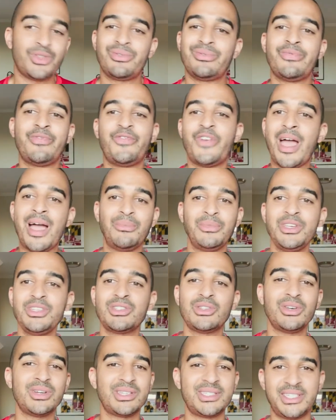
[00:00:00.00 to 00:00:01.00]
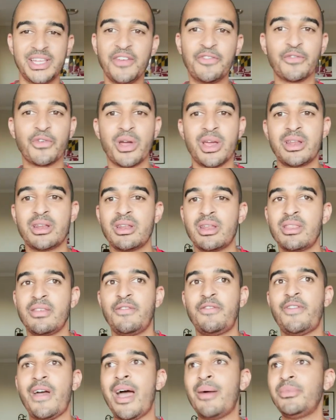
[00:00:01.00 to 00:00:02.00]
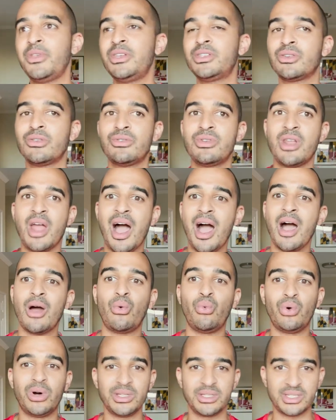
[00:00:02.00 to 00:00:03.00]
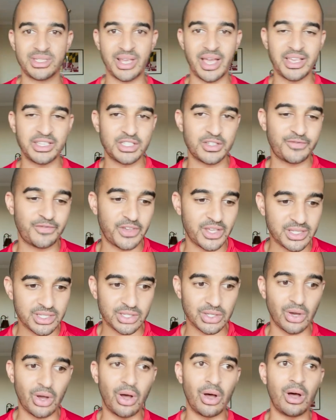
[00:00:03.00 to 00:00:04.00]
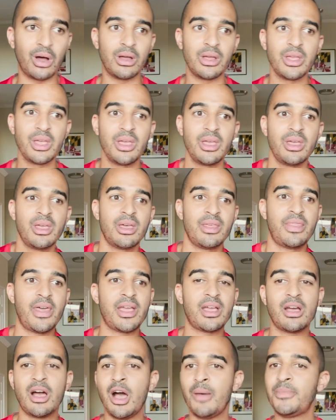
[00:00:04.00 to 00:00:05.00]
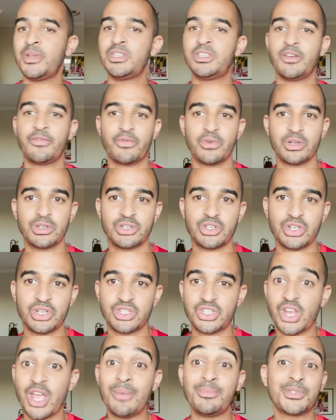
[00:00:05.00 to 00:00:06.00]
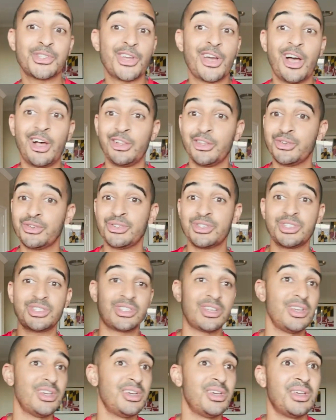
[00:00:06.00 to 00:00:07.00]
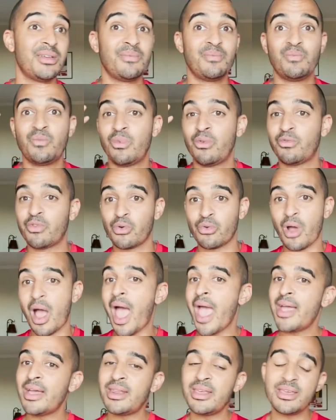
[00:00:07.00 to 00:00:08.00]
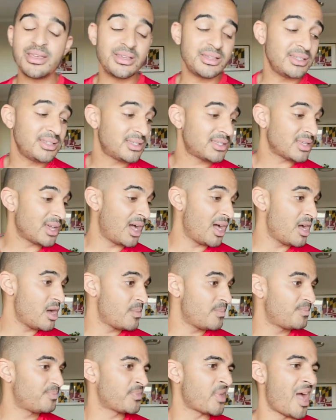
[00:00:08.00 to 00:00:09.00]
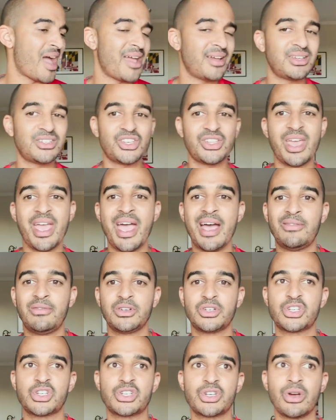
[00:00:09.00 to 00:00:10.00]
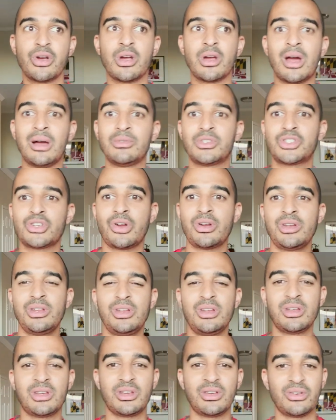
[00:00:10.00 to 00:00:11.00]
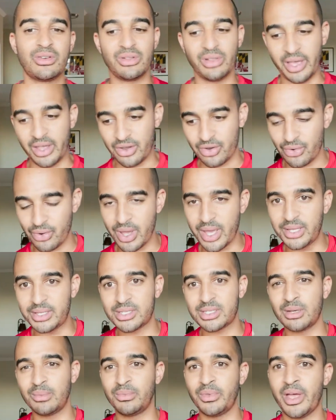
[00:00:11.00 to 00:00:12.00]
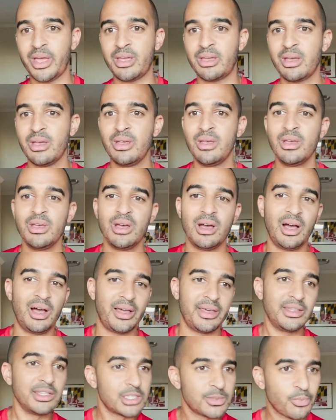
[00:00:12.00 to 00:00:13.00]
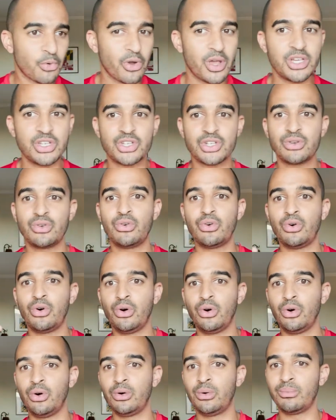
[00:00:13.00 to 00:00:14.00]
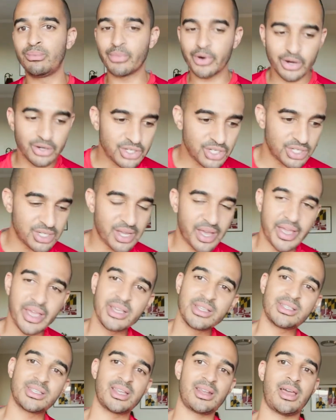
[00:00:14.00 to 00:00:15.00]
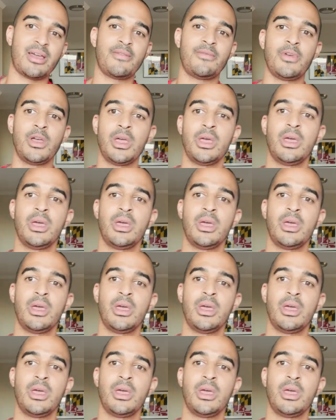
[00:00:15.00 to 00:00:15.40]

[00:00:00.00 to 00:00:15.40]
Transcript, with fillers: families look different. Families are not one size fits all. They come in different shapes, colors, varieties. Um, I actually have a shirt. I'm starting to like create some like Uh, inspirational merchandise, and I've